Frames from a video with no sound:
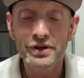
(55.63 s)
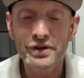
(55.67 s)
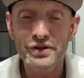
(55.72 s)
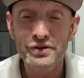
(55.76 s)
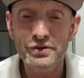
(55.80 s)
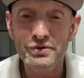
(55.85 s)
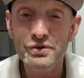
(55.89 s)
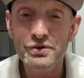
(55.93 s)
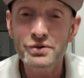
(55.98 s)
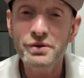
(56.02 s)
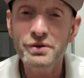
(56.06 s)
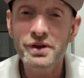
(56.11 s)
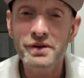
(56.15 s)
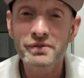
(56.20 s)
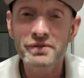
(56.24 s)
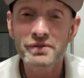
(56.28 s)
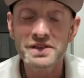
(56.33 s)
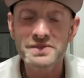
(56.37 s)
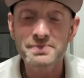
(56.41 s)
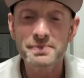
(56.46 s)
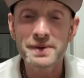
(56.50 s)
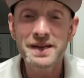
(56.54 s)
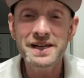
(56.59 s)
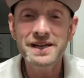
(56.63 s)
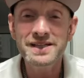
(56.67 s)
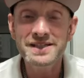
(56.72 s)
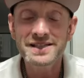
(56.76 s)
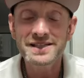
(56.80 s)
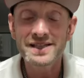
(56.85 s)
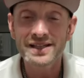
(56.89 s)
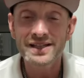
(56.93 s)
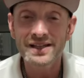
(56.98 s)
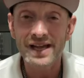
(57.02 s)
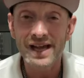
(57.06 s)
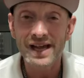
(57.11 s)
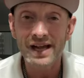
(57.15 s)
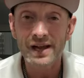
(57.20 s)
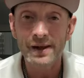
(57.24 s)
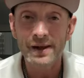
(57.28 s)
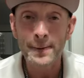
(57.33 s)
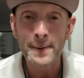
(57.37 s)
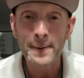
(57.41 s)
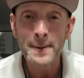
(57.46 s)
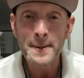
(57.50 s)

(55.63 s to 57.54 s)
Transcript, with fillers: and you do give us peace in that.